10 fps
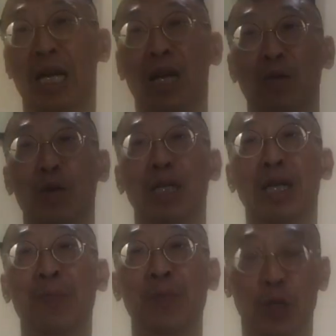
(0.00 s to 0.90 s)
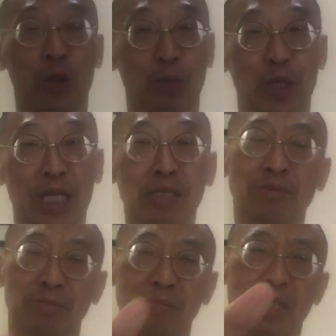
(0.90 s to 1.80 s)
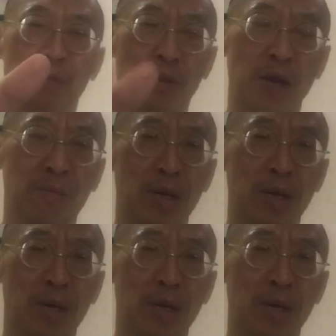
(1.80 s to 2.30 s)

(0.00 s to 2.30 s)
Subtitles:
our YouTube channel, subscribe,